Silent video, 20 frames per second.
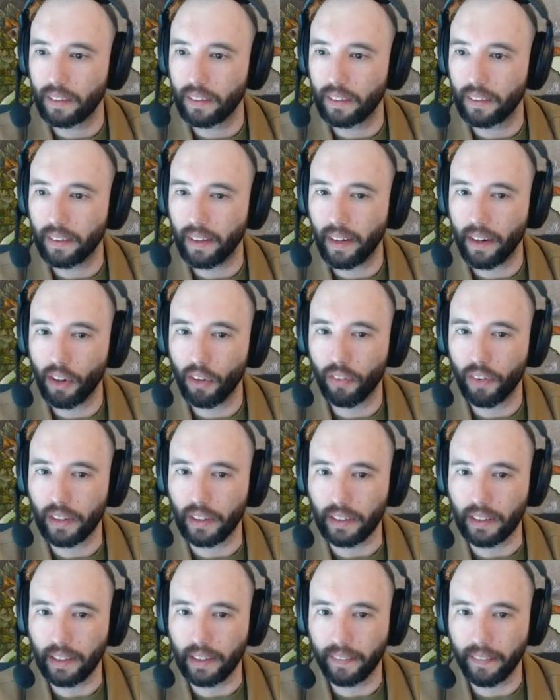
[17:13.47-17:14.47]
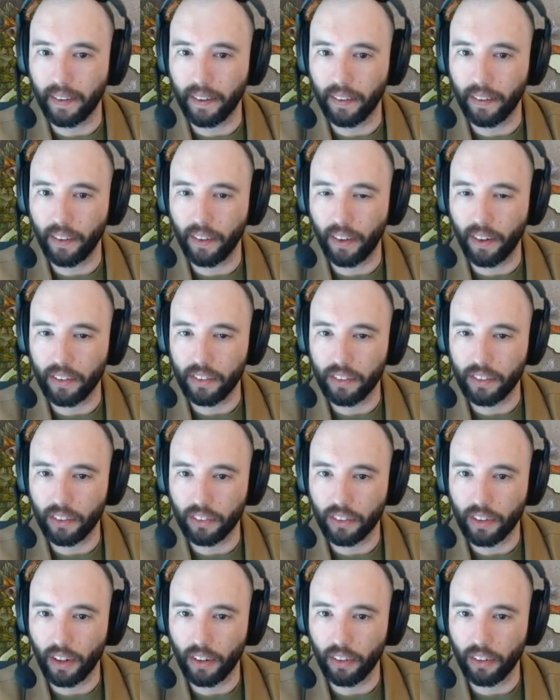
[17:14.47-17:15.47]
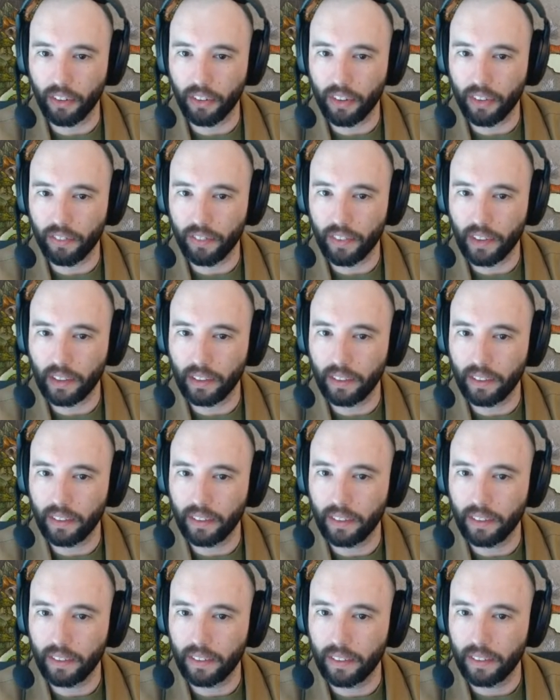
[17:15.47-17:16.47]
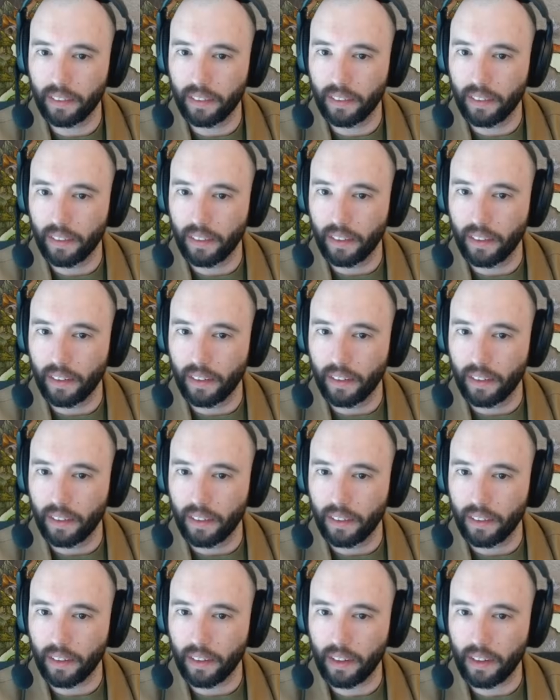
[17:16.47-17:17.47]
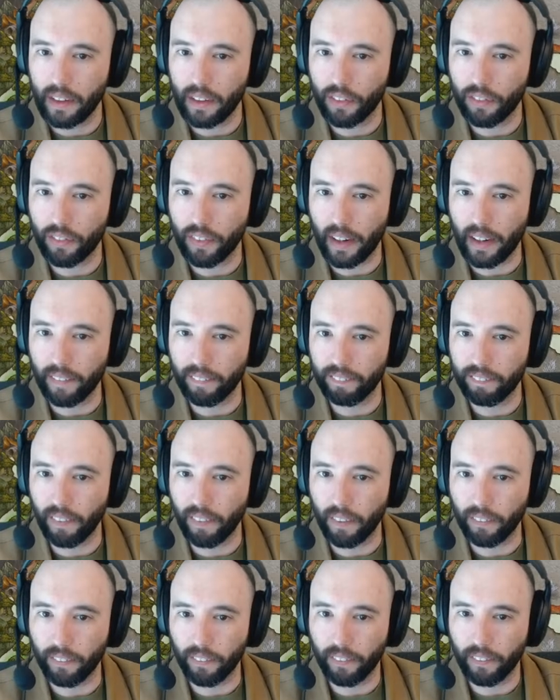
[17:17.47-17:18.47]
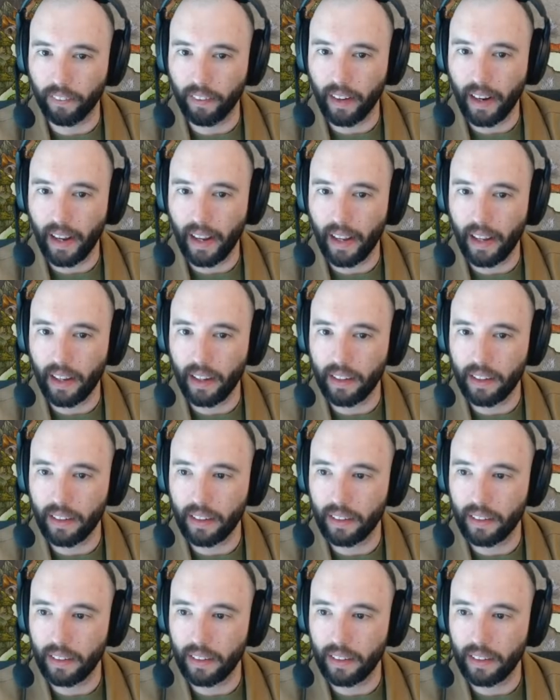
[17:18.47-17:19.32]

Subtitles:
I don't know if we can get there though on just color shifting. You need to find a red.